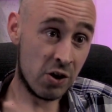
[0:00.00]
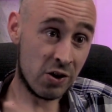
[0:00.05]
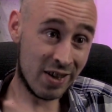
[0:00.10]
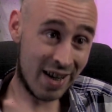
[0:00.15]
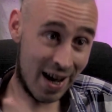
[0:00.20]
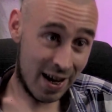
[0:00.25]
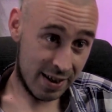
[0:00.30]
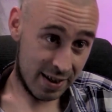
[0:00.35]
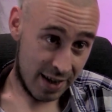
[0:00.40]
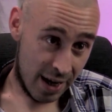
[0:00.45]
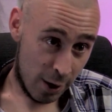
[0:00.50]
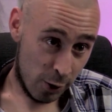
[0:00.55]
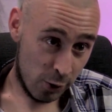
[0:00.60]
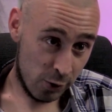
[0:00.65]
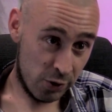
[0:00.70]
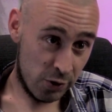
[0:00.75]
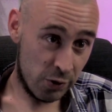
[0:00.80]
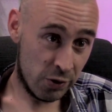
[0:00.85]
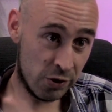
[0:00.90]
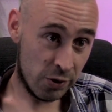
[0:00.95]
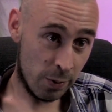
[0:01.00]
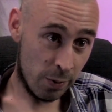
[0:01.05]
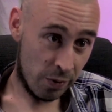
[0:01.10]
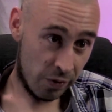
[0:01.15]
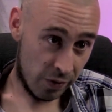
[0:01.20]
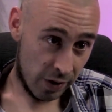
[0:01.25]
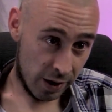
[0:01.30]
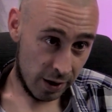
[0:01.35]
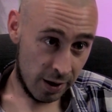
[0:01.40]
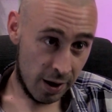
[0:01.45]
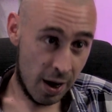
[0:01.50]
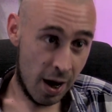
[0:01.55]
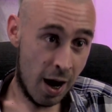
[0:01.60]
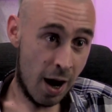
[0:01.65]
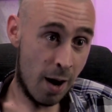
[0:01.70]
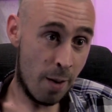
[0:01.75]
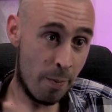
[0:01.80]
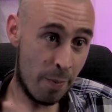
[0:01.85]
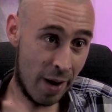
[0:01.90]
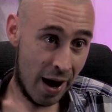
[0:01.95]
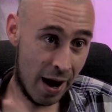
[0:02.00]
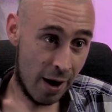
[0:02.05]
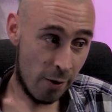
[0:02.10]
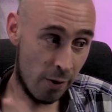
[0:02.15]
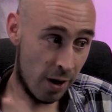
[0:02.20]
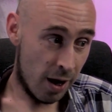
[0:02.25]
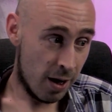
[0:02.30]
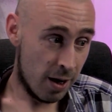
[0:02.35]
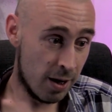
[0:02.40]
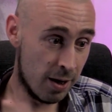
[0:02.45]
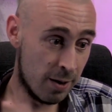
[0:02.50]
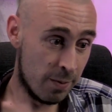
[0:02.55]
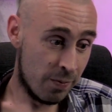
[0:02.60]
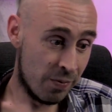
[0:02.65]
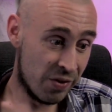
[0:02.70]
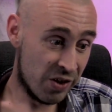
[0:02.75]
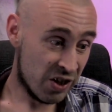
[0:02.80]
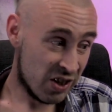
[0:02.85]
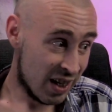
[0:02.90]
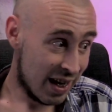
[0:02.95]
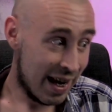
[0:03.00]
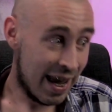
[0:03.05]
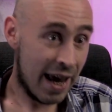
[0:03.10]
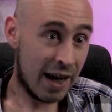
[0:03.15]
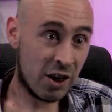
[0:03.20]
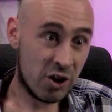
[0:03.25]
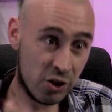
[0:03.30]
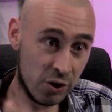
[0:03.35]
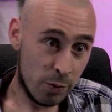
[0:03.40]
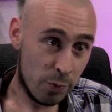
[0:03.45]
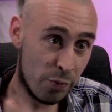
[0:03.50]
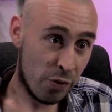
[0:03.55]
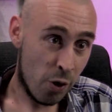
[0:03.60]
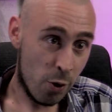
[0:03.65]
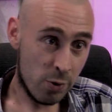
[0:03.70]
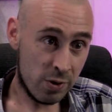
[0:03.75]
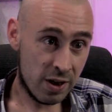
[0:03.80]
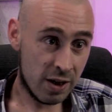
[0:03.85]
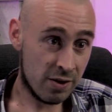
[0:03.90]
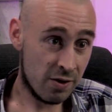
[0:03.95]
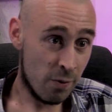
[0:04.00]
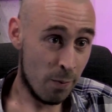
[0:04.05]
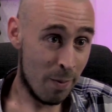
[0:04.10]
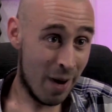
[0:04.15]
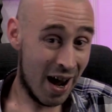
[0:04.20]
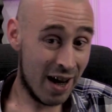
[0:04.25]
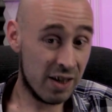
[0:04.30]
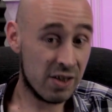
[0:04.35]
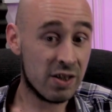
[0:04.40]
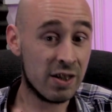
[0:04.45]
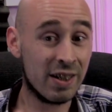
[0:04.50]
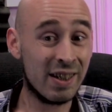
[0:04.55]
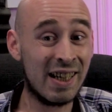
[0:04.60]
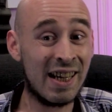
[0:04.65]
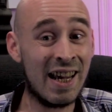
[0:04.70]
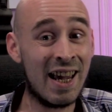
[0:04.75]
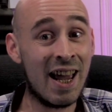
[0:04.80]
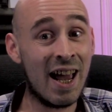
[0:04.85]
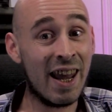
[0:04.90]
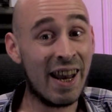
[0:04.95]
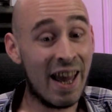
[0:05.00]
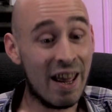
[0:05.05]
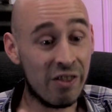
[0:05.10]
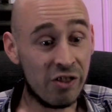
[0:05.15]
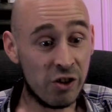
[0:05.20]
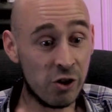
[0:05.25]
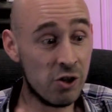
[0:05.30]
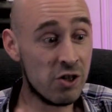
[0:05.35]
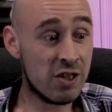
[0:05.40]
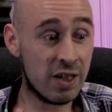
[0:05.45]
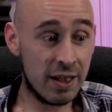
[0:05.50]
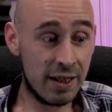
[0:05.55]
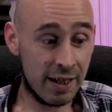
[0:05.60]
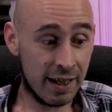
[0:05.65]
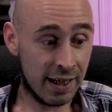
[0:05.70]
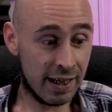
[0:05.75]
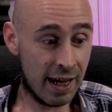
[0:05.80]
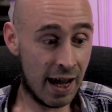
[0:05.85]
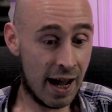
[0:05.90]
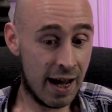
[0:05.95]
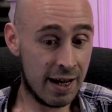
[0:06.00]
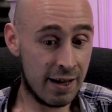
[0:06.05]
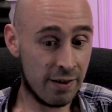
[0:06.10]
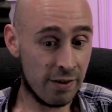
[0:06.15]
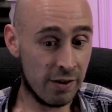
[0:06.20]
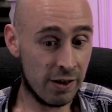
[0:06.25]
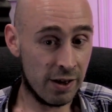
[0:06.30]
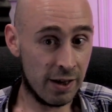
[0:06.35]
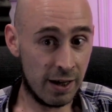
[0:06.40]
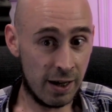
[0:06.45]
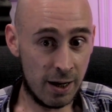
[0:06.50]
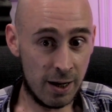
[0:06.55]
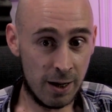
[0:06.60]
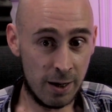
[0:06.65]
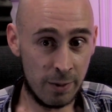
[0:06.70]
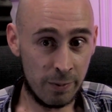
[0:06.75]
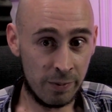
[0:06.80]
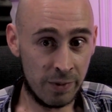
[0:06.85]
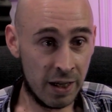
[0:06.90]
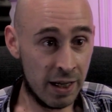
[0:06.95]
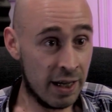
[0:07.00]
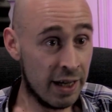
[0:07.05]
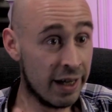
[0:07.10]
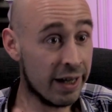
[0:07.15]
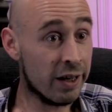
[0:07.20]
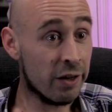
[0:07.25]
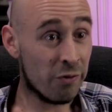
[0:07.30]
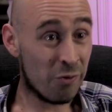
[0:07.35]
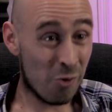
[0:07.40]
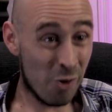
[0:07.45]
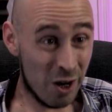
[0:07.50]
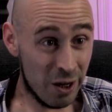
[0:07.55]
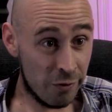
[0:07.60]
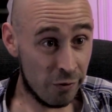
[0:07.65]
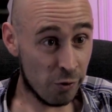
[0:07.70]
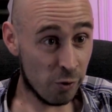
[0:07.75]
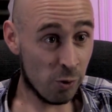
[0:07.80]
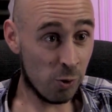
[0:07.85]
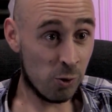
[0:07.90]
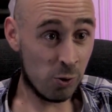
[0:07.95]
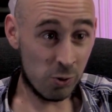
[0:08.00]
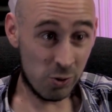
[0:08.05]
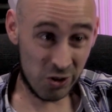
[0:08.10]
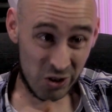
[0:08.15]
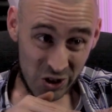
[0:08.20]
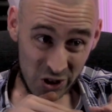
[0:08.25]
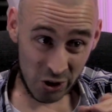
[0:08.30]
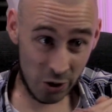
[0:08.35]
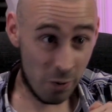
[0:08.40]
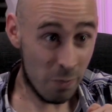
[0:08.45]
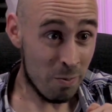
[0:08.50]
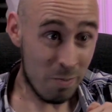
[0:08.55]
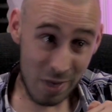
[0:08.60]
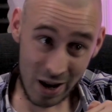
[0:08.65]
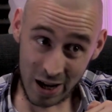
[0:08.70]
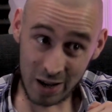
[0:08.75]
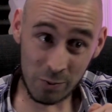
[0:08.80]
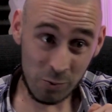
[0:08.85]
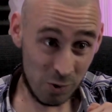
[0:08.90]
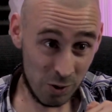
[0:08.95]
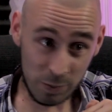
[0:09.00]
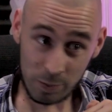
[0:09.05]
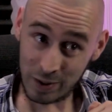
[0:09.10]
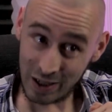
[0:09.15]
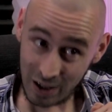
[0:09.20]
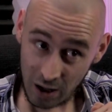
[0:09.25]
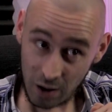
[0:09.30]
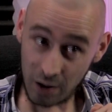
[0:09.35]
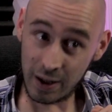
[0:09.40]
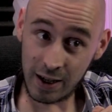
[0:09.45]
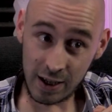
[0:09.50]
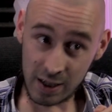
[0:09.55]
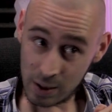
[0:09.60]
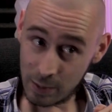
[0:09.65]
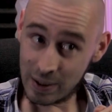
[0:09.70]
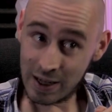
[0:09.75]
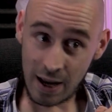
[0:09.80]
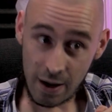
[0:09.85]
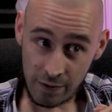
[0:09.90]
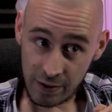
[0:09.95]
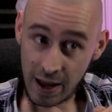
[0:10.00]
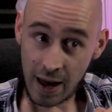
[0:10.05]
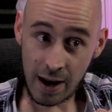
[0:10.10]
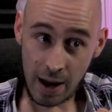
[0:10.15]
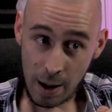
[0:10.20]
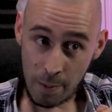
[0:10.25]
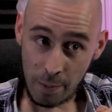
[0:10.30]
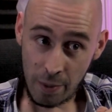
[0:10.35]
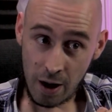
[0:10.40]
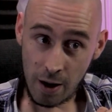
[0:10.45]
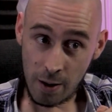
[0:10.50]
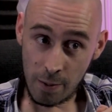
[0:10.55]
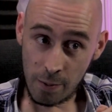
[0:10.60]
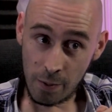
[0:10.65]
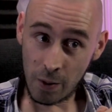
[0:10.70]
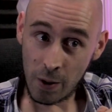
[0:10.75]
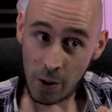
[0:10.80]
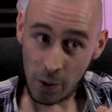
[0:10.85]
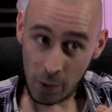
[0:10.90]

So that tells you something about the selection process of mates, and that does indicate that in a free-for-all, some men would be likely to be left at that bottom